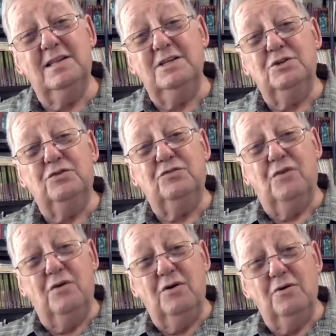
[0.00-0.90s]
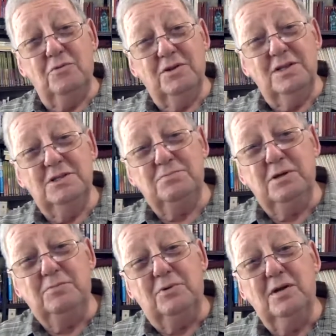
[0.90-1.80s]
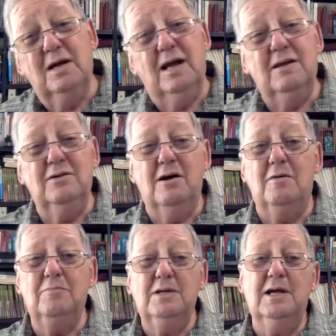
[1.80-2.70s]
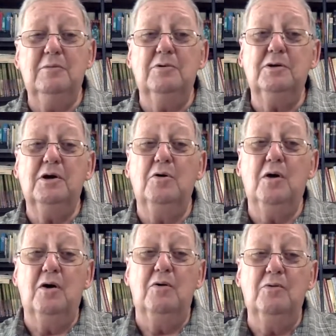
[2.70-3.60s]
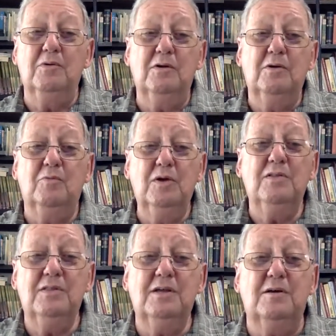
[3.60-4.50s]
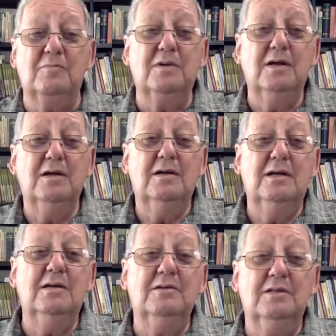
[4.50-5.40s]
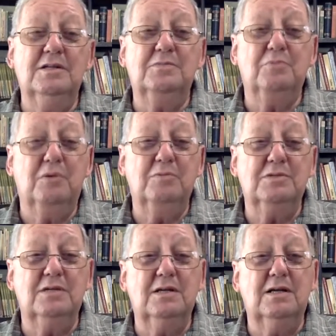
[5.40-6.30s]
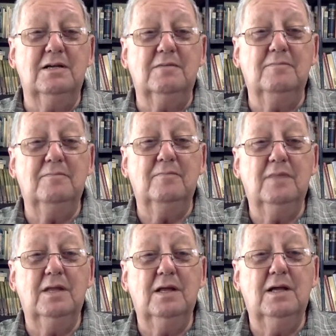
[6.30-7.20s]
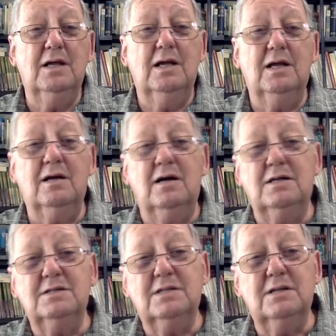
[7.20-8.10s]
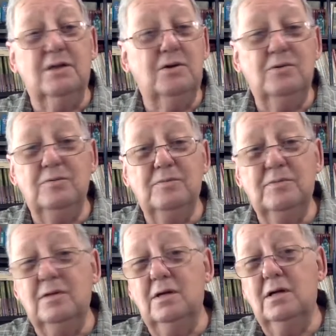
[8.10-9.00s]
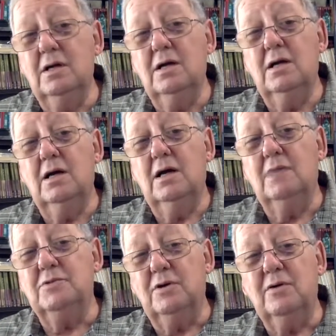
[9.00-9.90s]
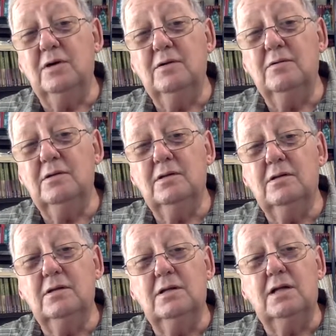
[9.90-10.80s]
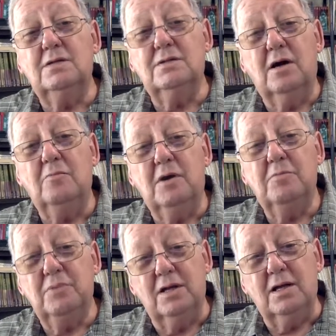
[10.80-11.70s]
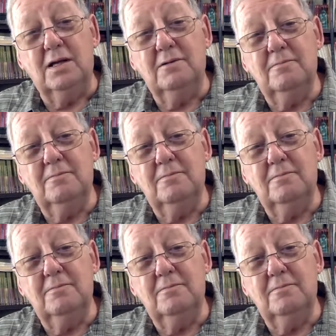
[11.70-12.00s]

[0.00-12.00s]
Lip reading: this far with these people and not be able to go on with them into this promised land. And God said, no, I'm sorry. That's not my plan.